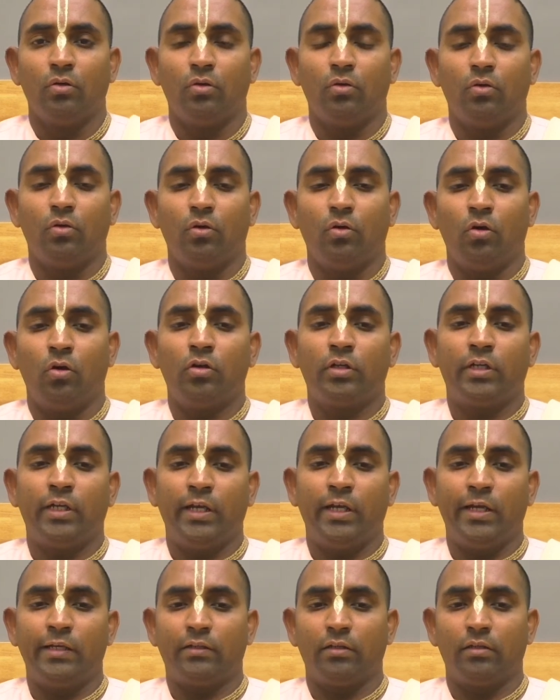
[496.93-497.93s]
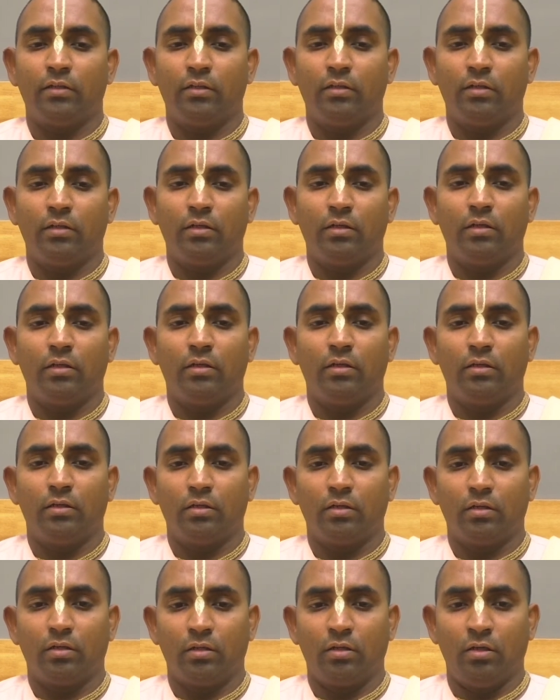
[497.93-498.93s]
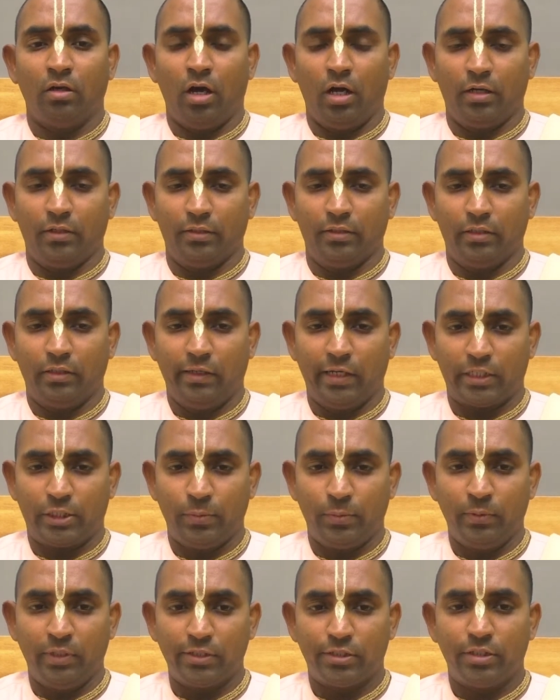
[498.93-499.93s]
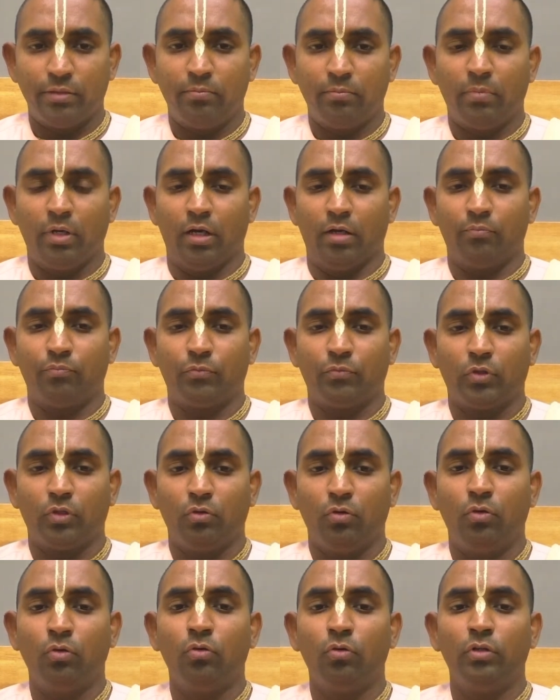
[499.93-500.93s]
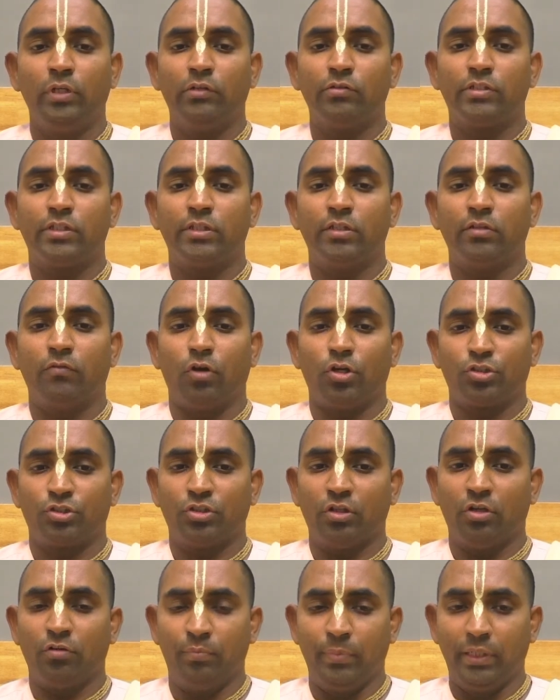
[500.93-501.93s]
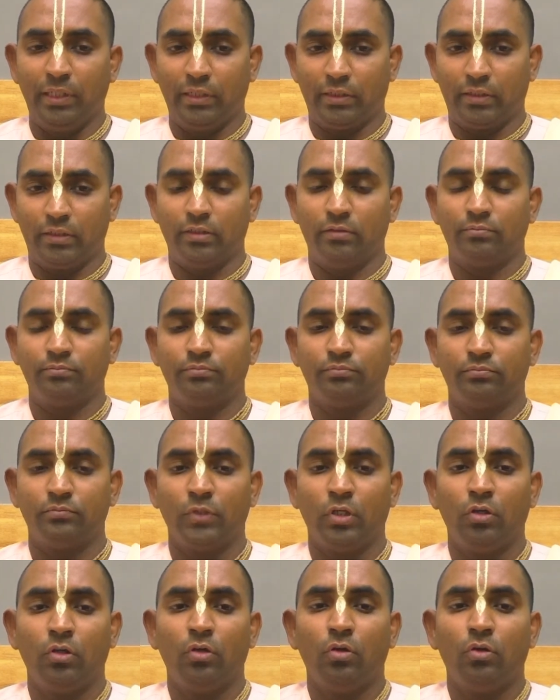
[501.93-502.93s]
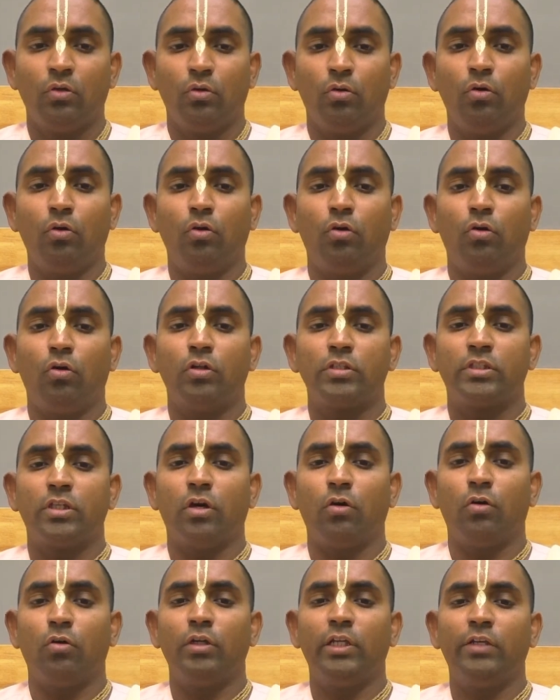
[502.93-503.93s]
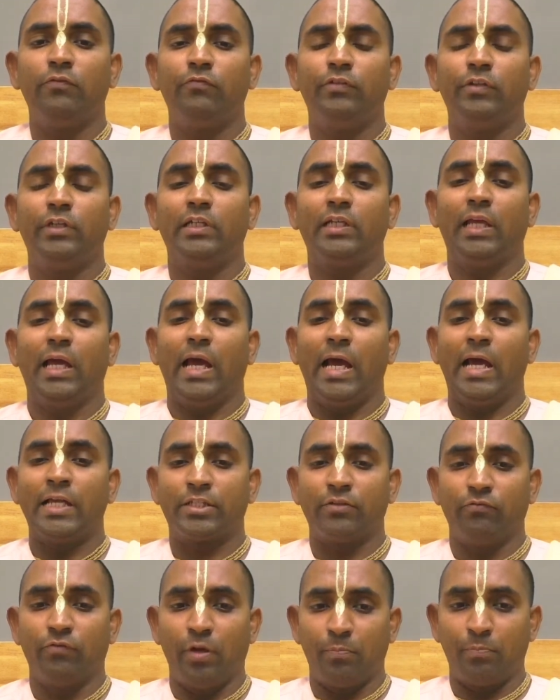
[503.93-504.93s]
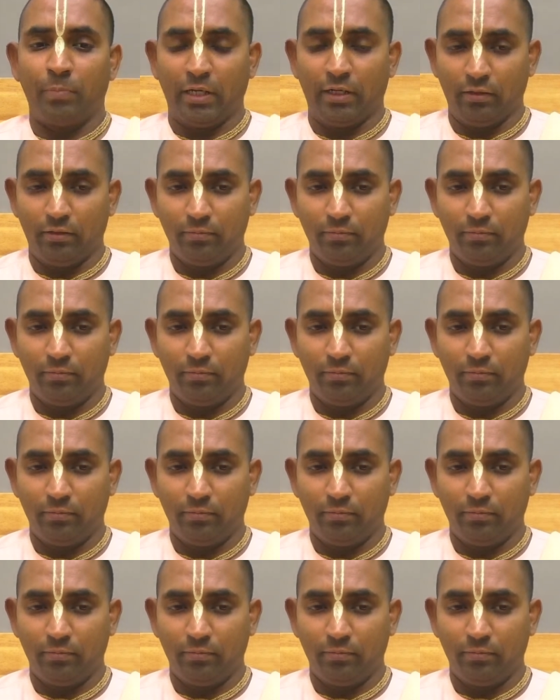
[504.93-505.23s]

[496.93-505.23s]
O great God, Lakshmi Narasimha, who lives in the ocean of milk, who holds the holy wheel as weapon,